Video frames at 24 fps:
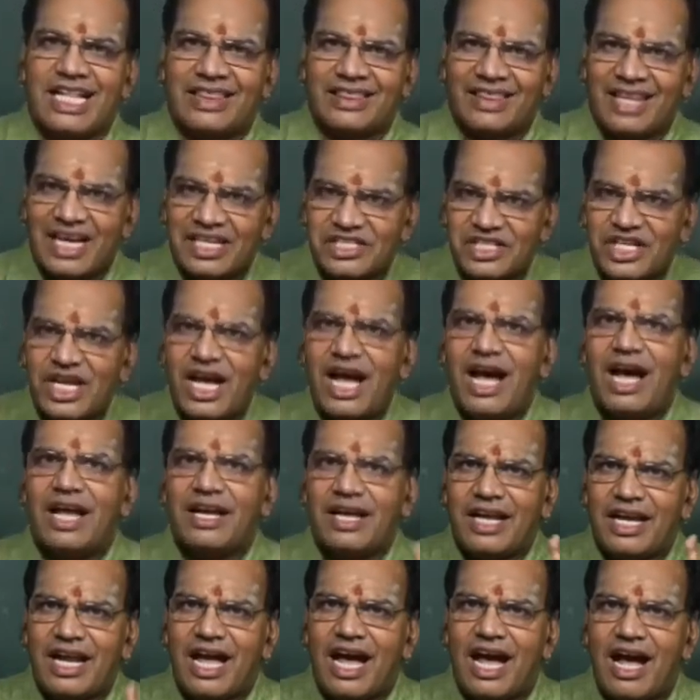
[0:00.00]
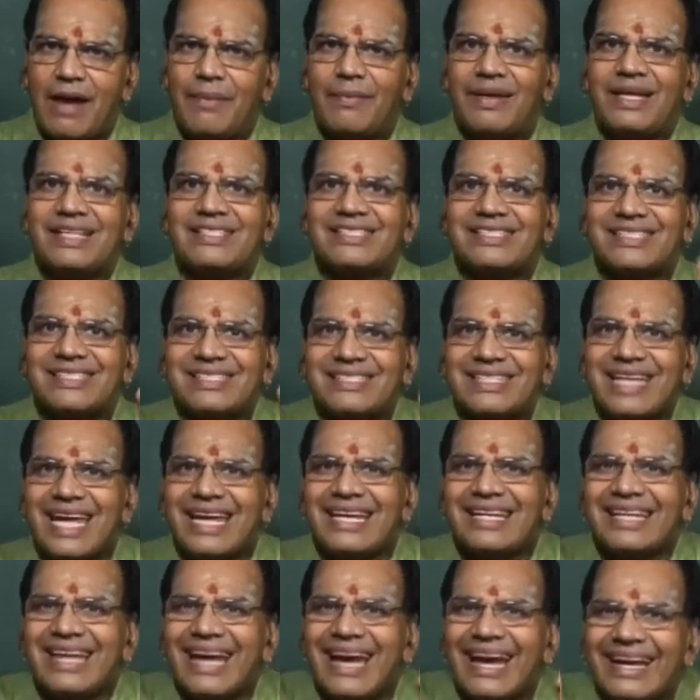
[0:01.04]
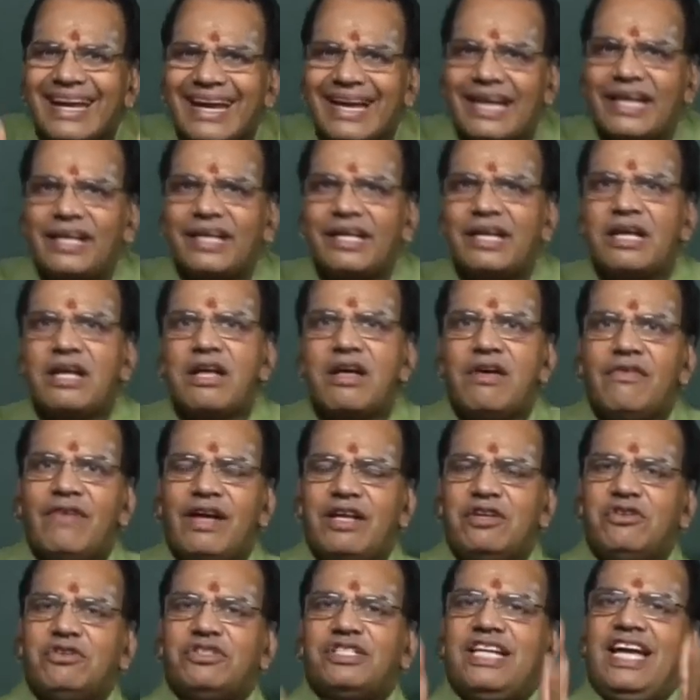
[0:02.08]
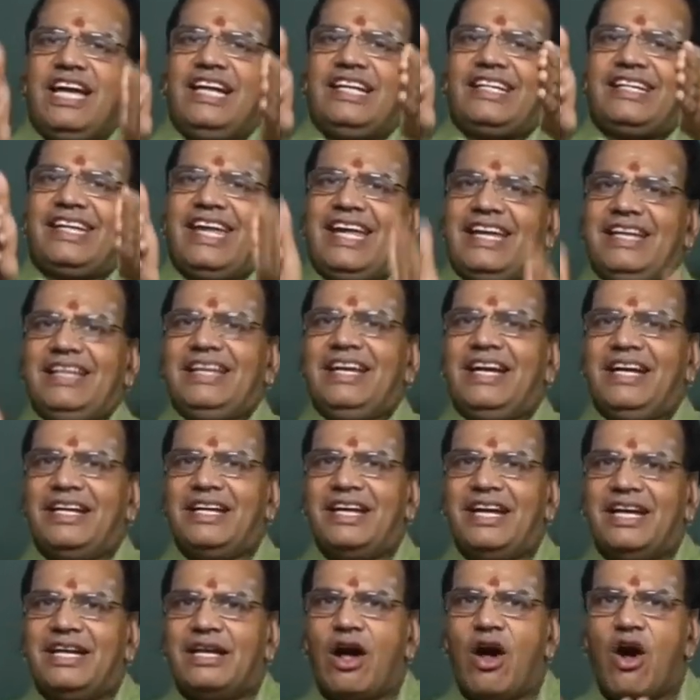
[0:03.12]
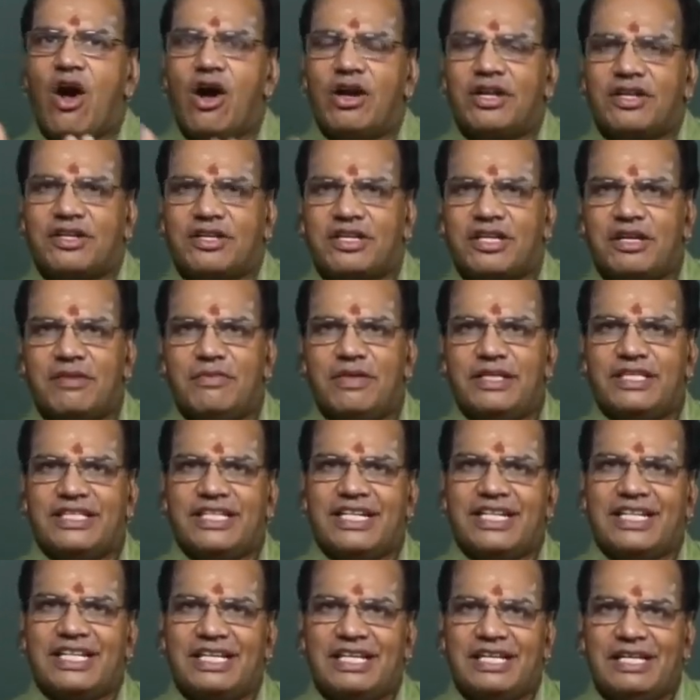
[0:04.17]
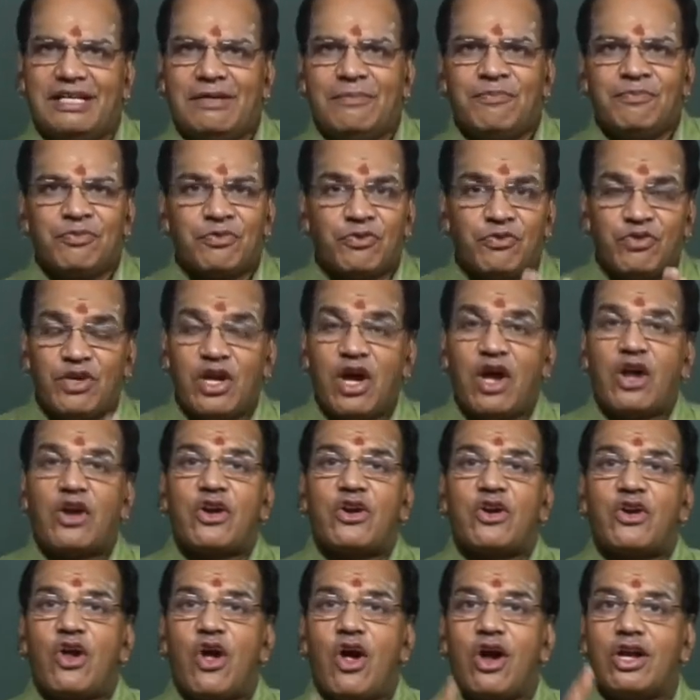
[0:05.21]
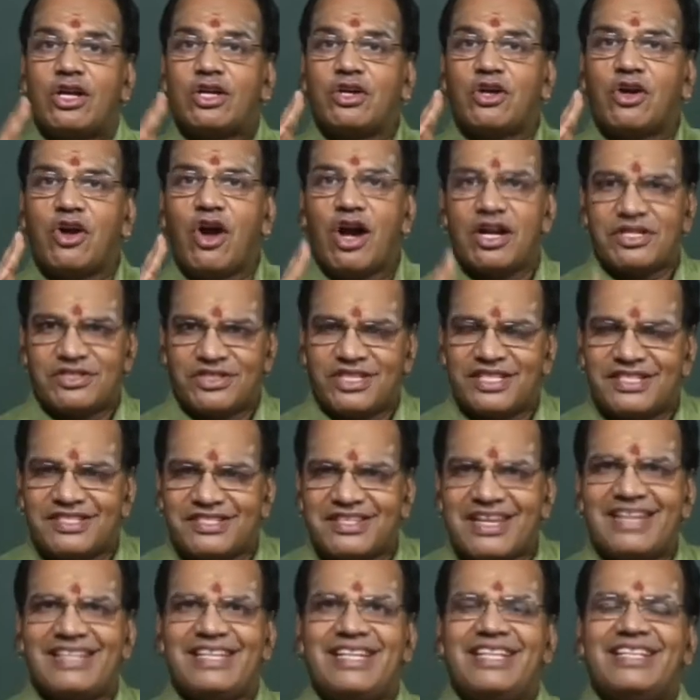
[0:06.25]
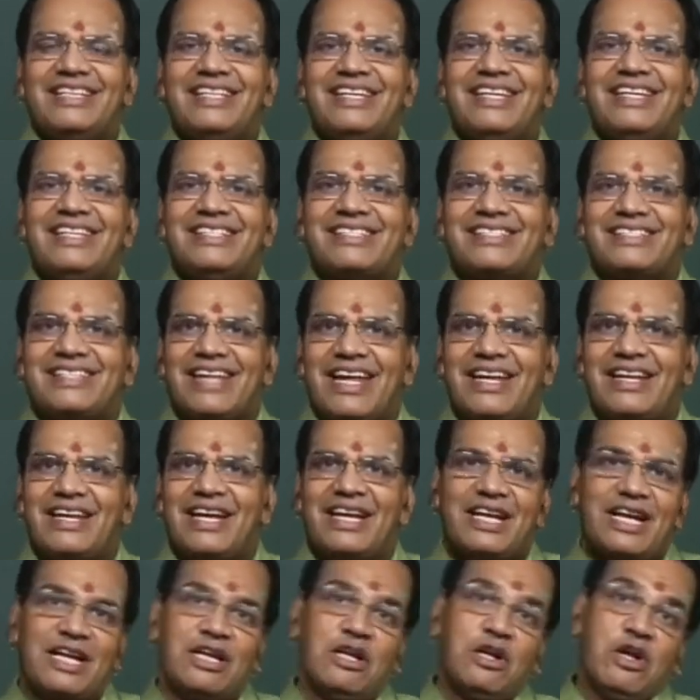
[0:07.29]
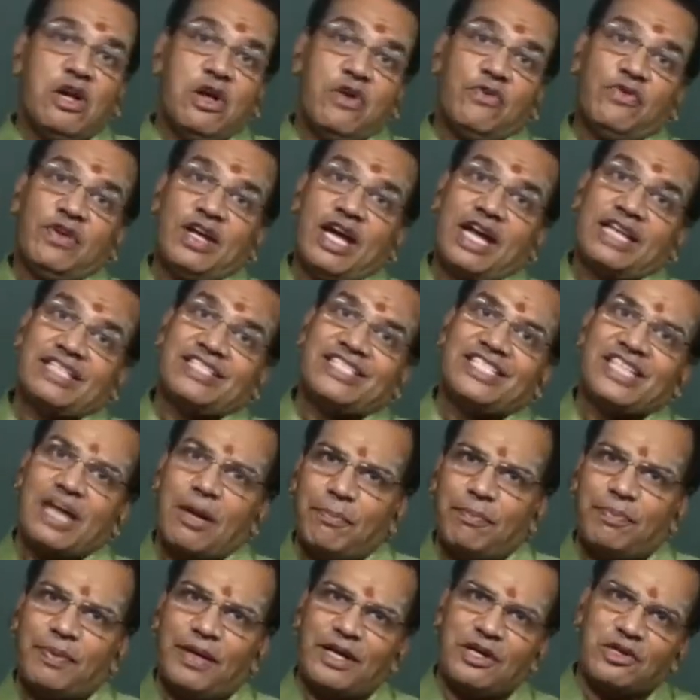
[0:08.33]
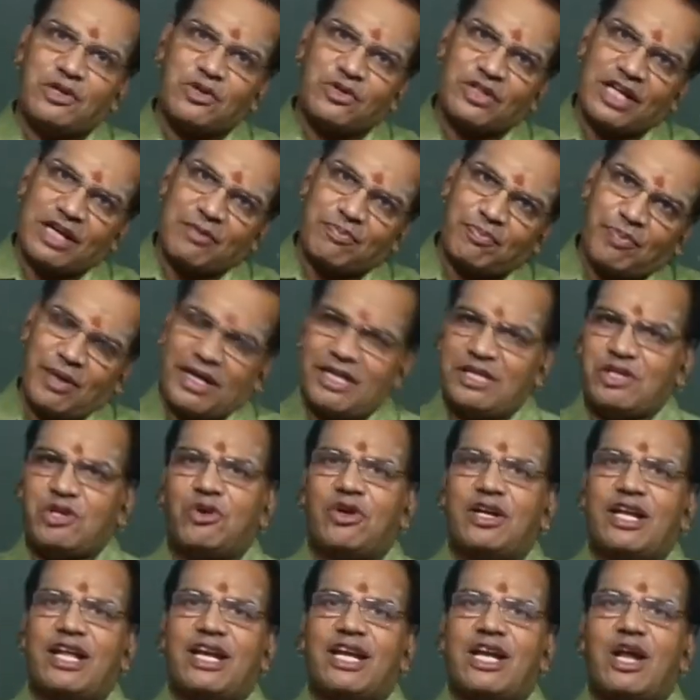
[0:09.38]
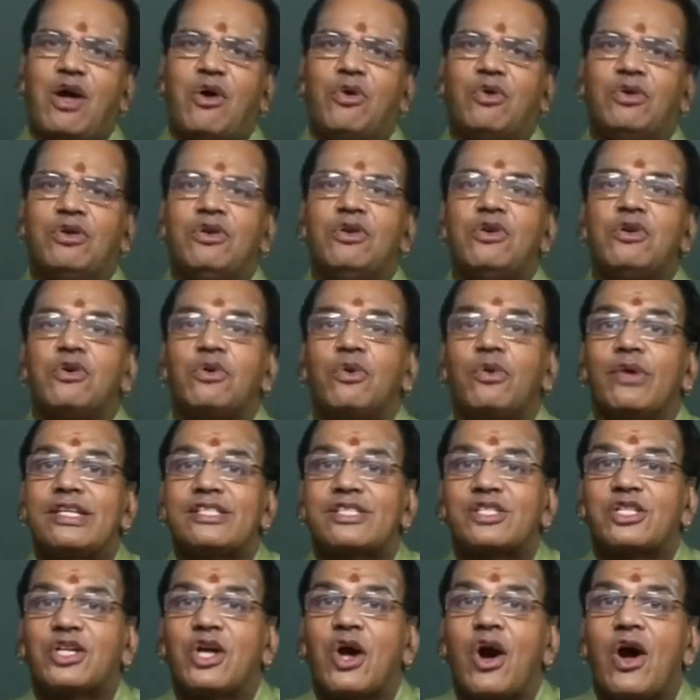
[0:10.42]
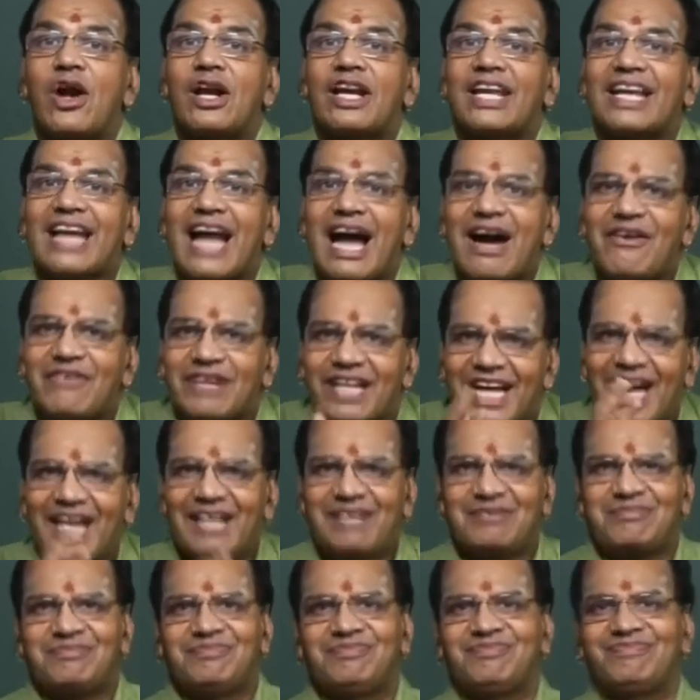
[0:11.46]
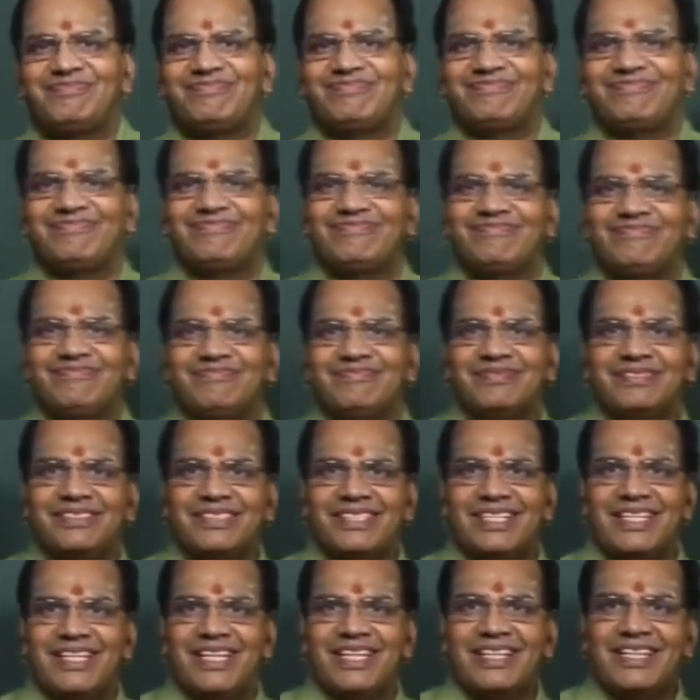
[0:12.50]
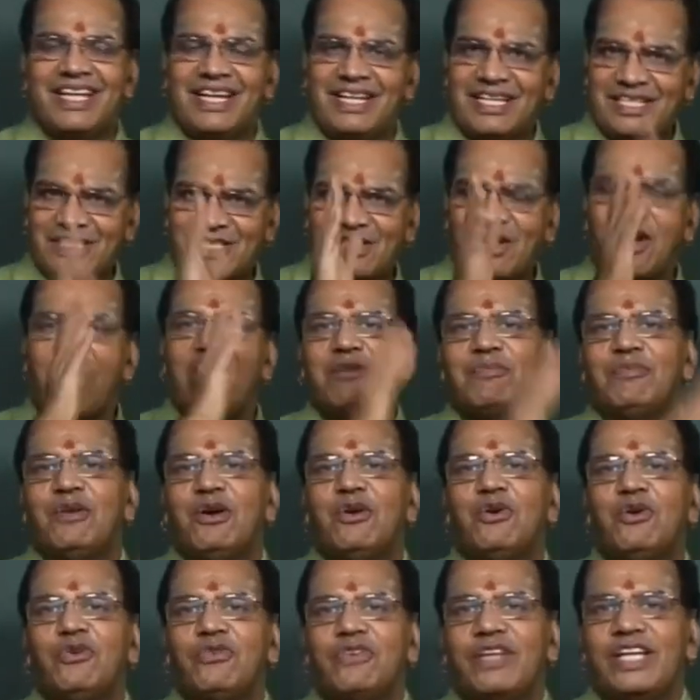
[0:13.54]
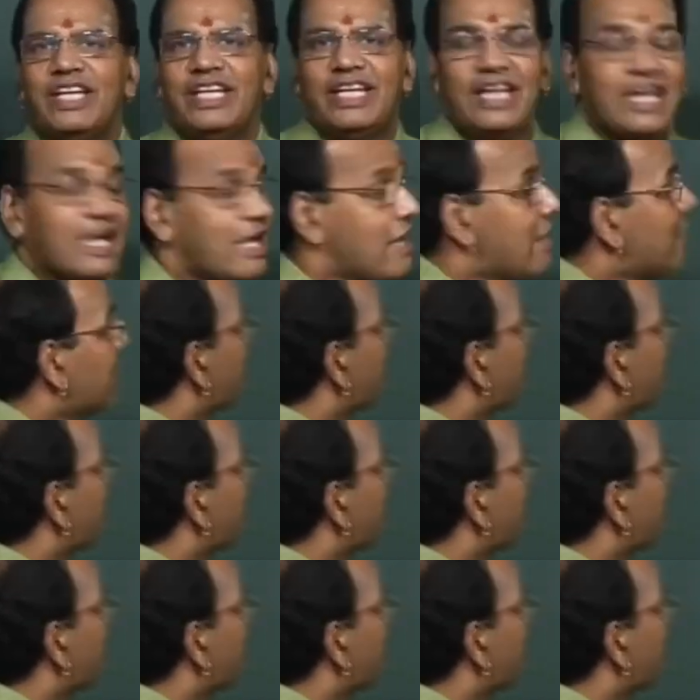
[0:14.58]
Dashananaha means 10-headed. When you say 10-headed, automatically we are not concentrating these 10-headed. We are jumping to that particular noun who is called Ravana. That is called Bahuvreehi.